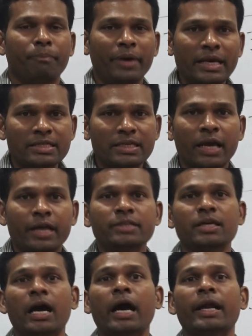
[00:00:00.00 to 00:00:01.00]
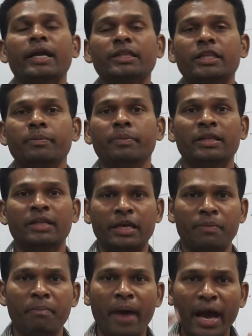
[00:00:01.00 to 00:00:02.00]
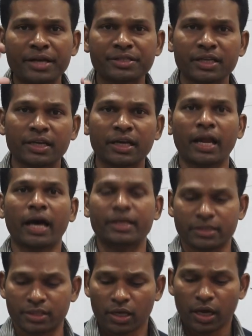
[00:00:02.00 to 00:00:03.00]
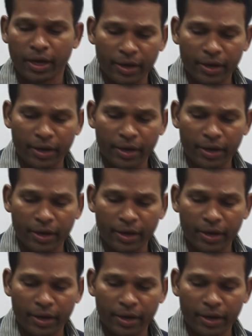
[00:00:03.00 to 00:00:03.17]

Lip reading: Baselines are nothing but the imaginary lines.